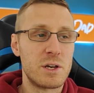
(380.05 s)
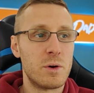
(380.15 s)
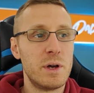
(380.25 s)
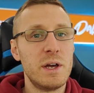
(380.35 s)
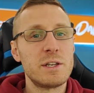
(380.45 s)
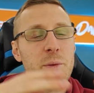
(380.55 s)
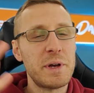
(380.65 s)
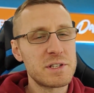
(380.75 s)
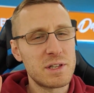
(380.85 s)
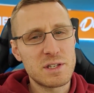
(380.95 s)
So
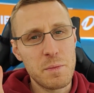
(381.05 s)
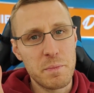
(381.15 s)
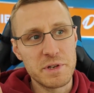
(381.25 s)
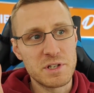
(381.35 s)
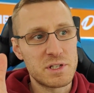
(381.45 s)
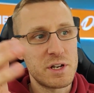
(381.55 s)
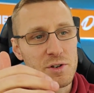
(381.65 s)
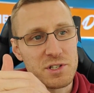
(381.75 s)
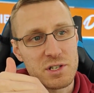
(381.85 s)
depends on the type of business here.